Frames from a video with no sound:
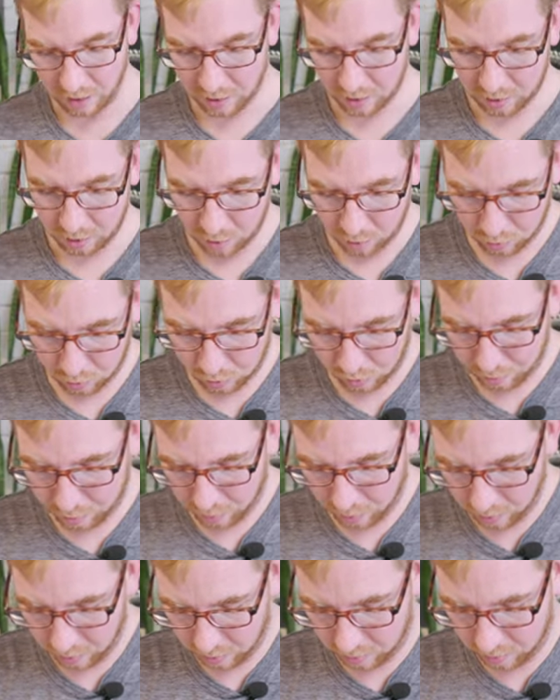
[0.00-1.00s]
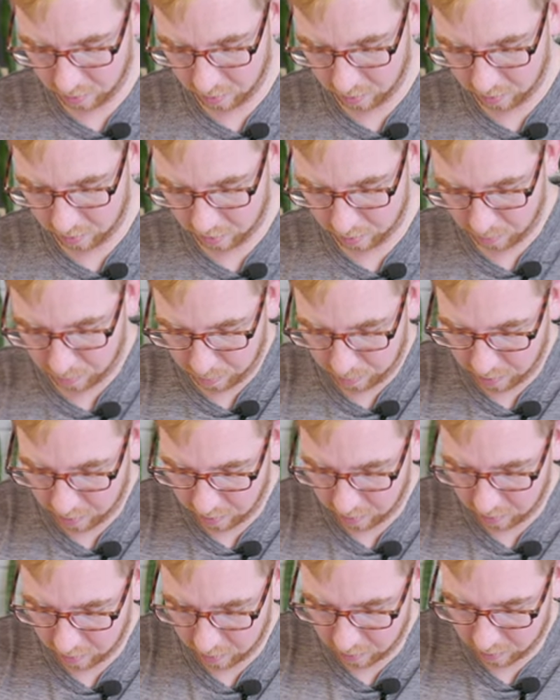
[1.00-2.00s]
So I'll just put a little bit
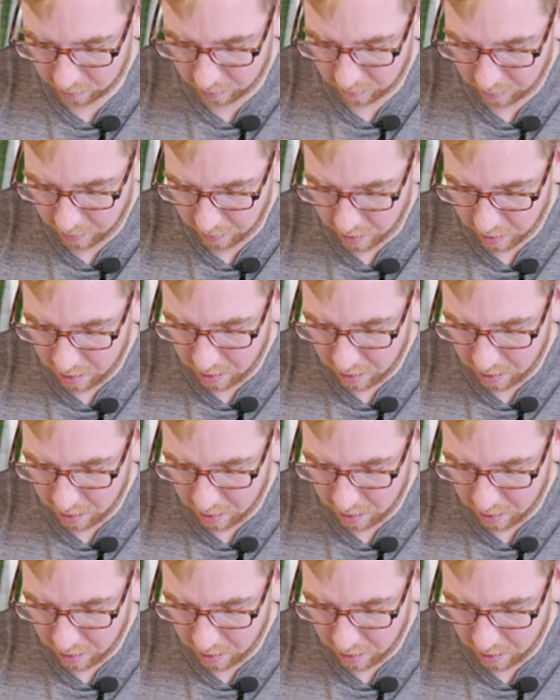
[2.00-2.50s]
of